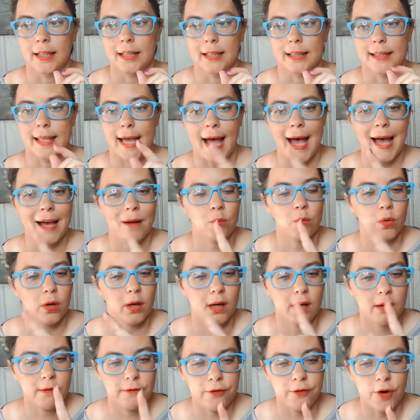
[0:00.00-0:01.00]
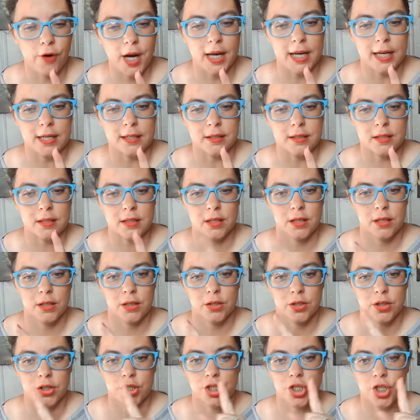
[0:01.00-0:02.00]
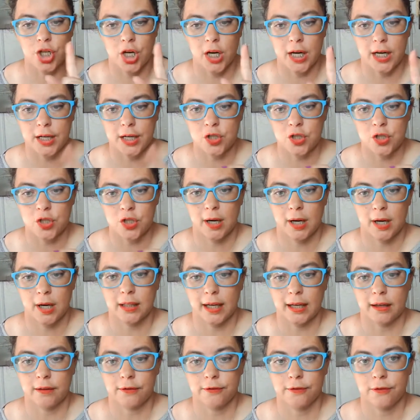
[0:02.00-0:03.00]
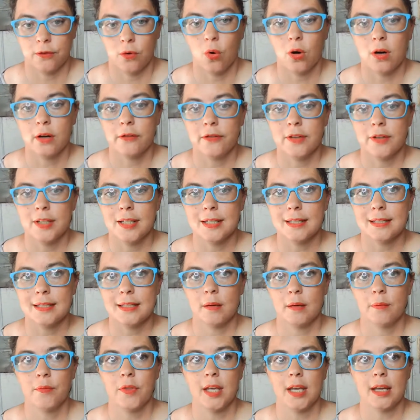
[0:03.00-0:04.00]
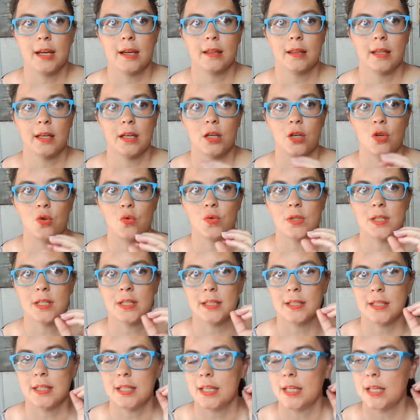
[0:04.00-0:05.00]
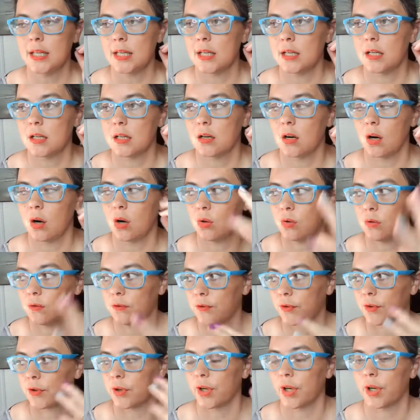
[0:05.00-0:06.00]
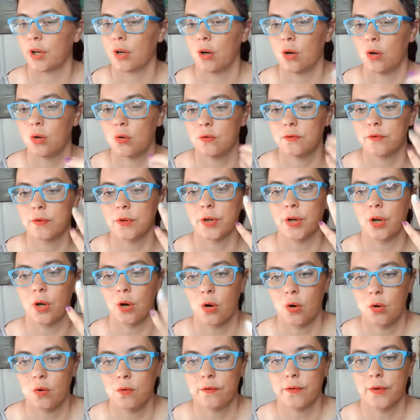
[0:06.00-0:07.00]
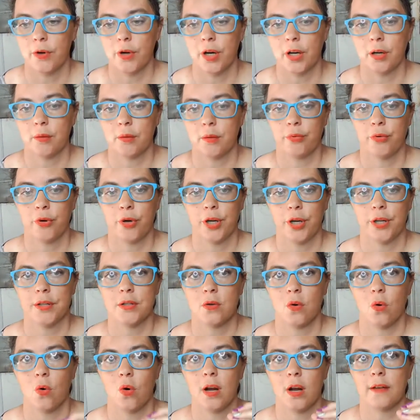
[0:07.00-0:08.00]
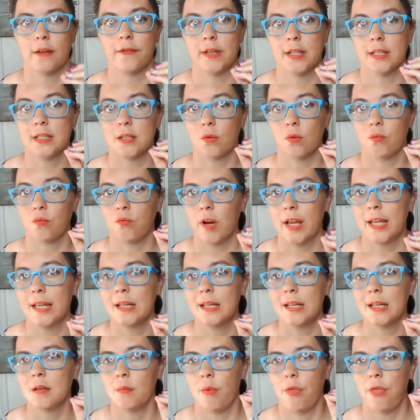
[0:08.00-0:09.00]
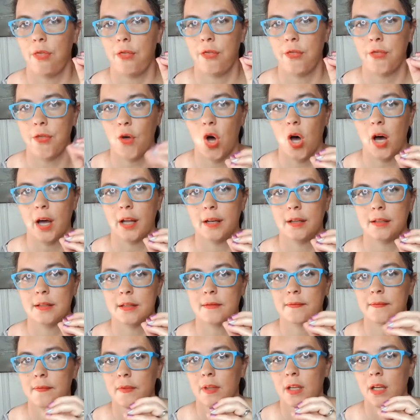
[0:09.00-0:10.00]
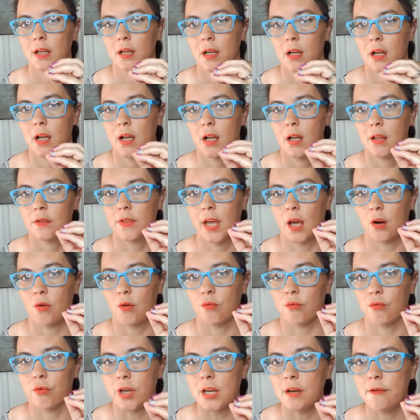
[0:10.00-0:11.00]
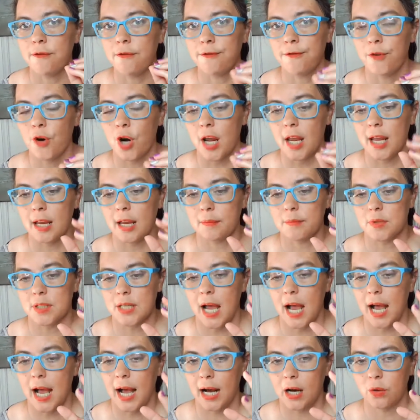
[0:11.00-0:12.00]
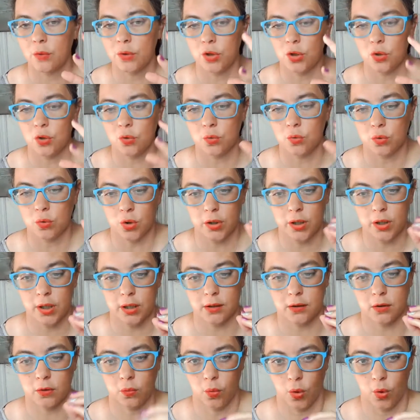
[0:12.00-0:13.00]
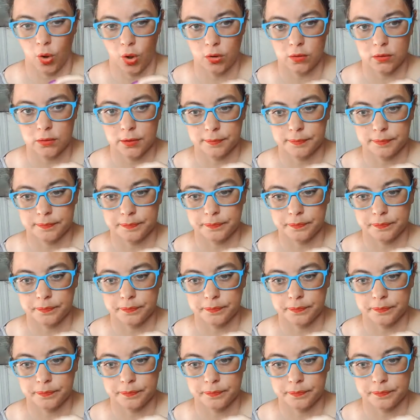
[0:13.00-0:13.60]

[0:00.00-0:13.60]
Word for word: That one phrase changed my life. Or if it's something that you see over and over and over in print, or if it's a random thought that reframes how you look at the world,